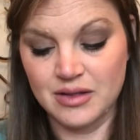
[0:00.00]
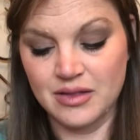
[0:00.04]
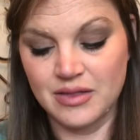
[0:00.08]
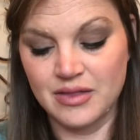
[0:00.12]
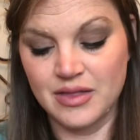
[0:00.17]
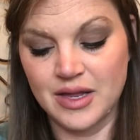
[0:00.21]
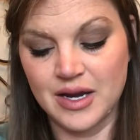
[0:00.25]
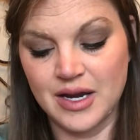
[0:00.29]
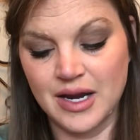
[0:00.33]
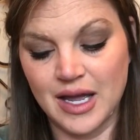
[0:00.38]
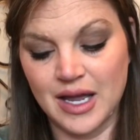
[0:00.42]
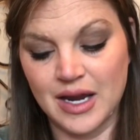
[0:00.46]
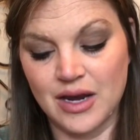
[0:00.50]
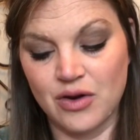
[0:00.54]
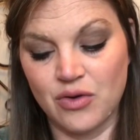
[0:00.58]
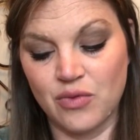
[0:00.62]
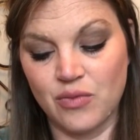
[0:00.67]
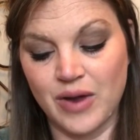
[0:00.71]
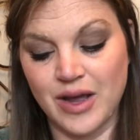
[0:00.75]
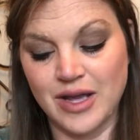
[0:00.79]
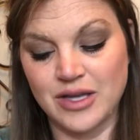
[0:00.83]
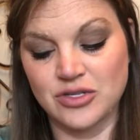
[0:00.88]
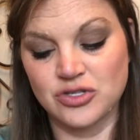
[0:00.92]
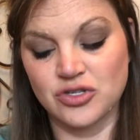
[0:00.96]
The Nana
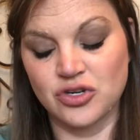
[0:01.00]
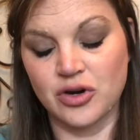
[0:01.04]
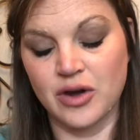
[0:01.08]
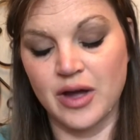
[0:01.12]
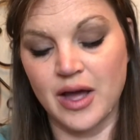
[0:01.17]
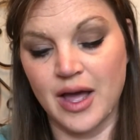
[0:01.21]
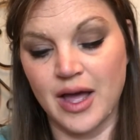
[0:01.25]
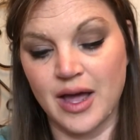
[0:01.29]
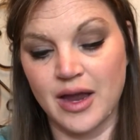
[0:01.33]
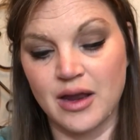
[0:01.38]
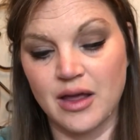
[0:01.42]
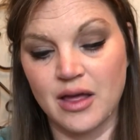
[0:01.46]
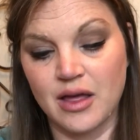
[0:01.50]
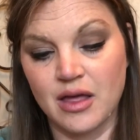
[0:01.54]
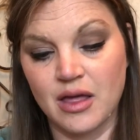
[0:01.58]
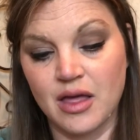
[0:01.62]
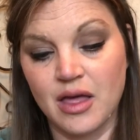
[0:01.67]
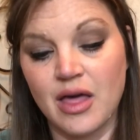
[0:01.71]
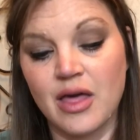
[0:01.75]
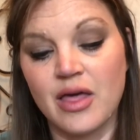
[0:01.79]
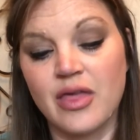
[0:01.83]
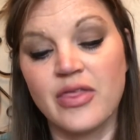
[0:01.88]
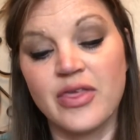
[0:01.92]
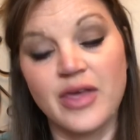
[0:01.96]
raised her head.
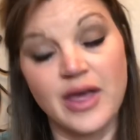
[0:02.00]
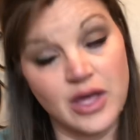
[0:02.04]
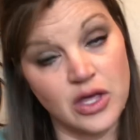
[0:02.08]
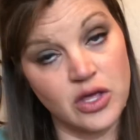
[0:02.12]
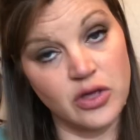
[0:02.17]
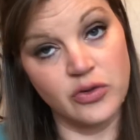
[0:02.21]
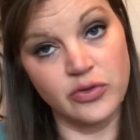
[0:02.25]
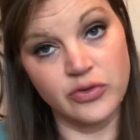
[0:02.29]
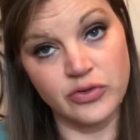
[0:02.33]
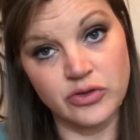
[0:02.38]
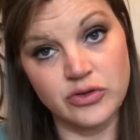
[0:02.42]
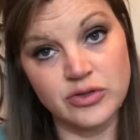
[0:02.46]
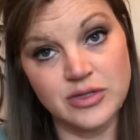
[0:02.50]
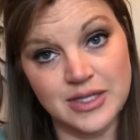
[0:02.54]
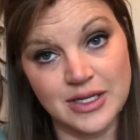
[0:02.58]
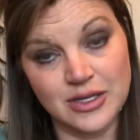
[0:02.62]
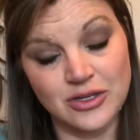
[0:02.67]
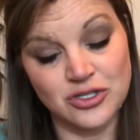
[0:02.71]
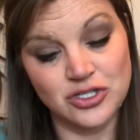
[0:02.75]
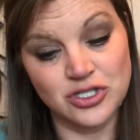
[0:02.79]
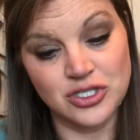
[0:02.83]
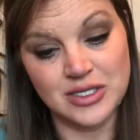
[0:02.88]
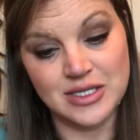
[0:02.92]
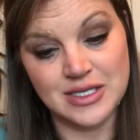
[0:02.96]
Thank you,
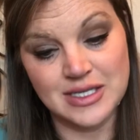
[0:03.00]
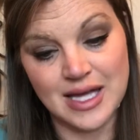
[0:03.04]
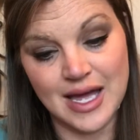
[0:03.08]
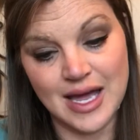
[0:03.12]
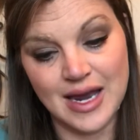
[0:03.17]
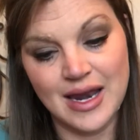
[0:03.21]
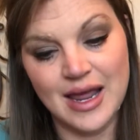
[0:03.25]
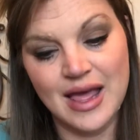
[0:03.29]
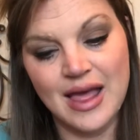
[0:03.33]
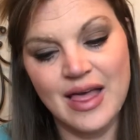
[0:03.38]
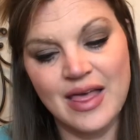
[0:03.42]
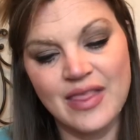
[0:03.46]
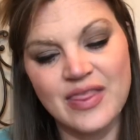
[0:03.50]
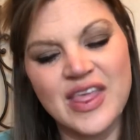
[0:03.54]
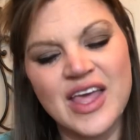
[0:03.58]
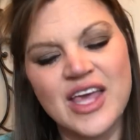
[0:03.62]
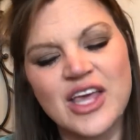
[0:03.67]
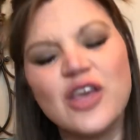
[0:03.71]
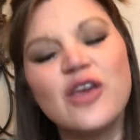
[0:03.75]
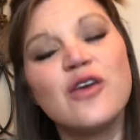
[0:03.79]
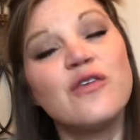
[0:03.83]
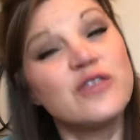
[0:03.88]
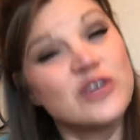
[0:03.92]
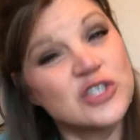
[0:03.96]
Lucille, she said.
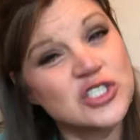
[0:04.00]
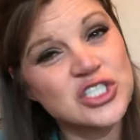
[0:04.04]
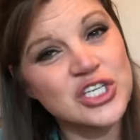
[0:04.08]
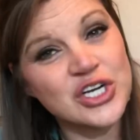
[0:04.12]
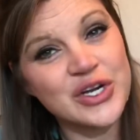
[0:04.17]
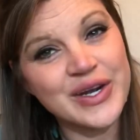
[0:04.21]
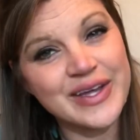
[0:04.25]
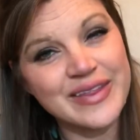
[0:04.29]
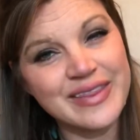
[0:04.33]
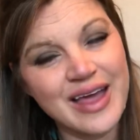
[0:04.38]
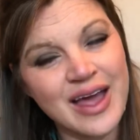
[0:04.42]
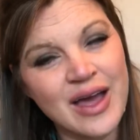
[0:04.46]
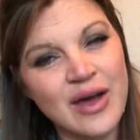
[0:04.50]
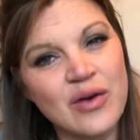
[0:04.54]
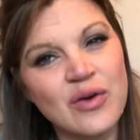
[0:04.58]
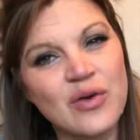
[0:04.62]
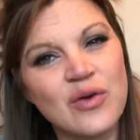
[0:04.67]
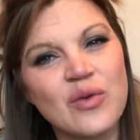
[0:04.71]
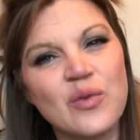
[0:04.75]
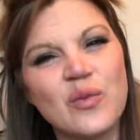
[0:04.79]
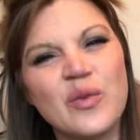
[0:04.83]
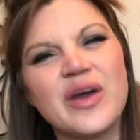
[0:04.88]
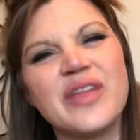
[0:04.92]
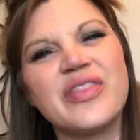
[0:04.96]
Thank you for sharing that
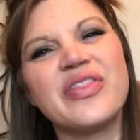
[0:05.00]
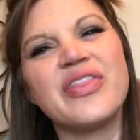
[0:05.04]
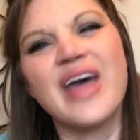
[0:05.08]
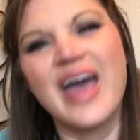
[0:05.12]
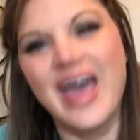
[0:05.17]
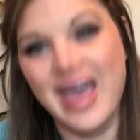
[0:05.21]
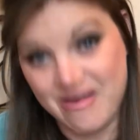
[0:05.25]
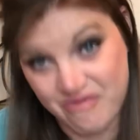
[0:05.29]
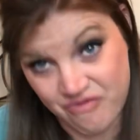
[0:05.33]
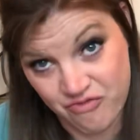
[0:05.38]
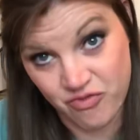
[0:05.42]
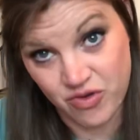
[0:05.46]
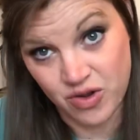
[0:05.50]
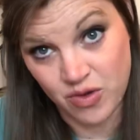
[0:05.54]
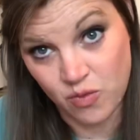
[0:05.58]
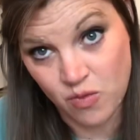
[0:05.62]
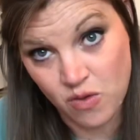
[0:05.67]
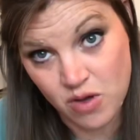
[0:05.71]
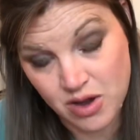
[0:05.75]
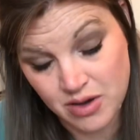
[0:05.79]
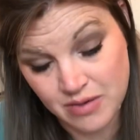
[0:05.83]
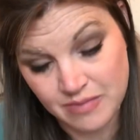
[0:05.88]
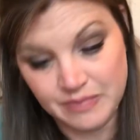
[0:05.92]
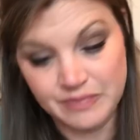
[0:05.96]
with
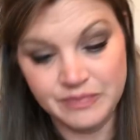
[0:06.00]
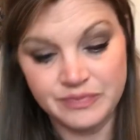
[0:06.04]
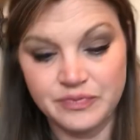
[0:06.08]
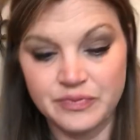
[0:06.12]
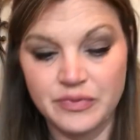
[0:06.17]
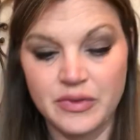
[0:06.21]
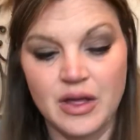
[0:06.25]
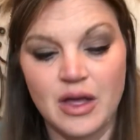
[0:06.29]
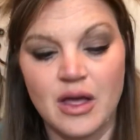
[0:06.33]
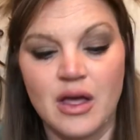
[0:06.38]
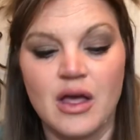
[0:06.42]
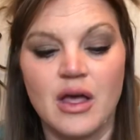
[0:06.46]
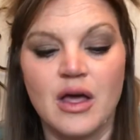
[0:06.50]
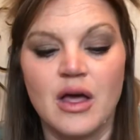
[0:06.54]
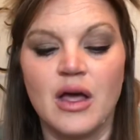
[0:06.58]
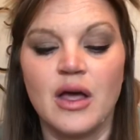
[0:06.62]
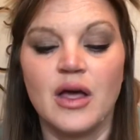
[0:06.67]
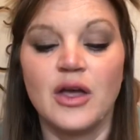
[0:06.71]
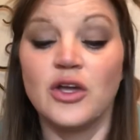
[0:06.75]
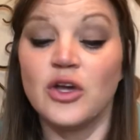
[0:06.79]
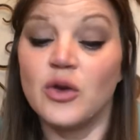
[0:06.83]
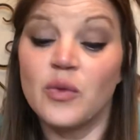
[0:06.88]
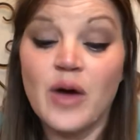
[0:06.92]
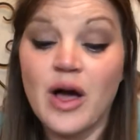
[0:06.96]
everyone.
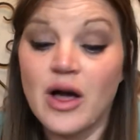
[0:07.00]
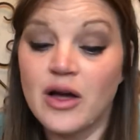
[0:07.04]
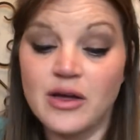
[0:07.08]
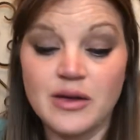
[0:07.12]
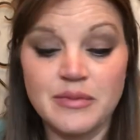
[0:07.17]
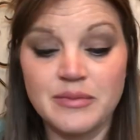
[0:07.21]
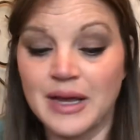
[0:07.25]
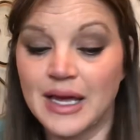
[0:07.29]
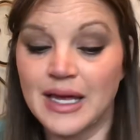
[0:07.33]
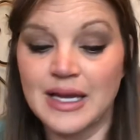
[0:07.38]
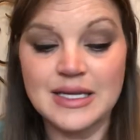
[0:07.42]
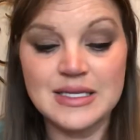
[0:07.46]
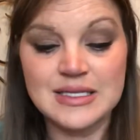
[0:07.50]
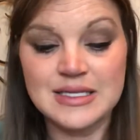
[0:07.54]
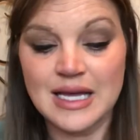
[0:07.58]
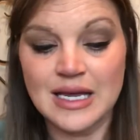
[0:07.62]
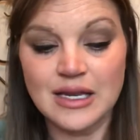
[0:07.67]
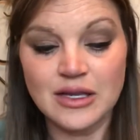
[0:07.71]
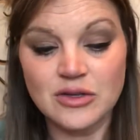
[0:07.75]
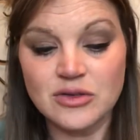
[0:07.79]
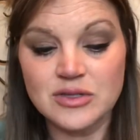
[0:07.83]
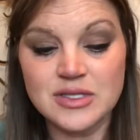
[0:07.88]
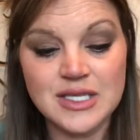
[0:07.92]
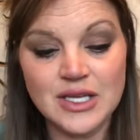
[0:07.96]
You're welcome, Nana, said
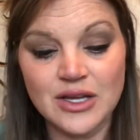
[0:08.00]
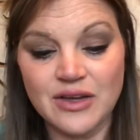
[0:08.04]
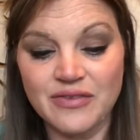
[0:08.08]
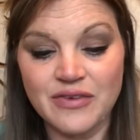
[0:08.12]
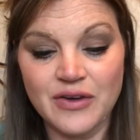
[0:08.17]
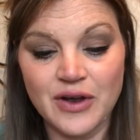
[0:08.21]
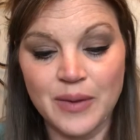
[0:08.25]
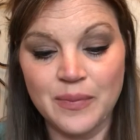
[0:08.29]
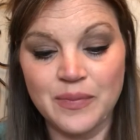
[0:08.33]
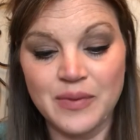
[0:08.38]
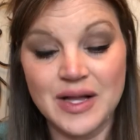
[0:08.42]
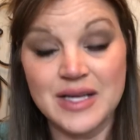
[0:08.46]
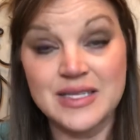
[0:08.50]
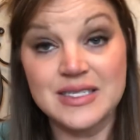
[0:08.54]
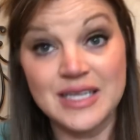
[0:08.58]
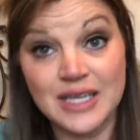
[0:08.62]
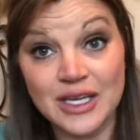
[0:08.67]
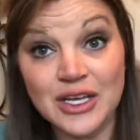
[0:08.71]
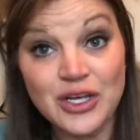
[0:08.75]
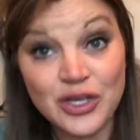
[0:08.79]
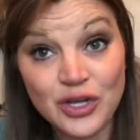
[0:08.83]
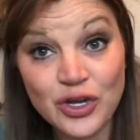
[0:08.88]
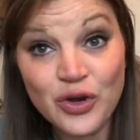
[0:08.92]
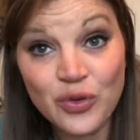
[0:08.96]
Lucille, very pleasant.
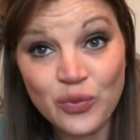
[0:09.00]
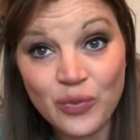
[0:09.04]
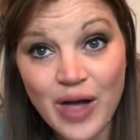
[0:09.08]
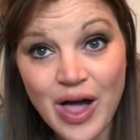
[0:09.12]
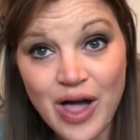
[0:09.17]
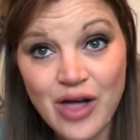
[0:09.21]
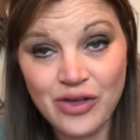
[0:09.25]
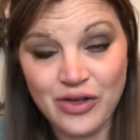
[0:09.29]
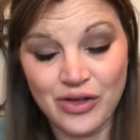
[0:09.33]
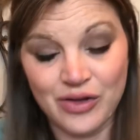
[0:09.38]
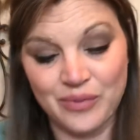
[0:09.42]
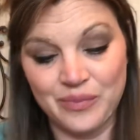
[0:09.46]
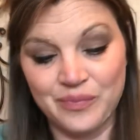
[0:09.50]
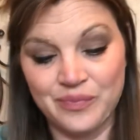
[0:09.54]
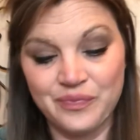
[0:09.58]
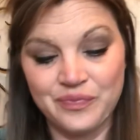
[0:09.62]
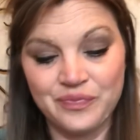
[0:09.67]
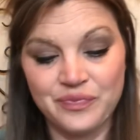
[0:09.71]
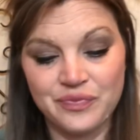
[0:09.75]
You're welcome.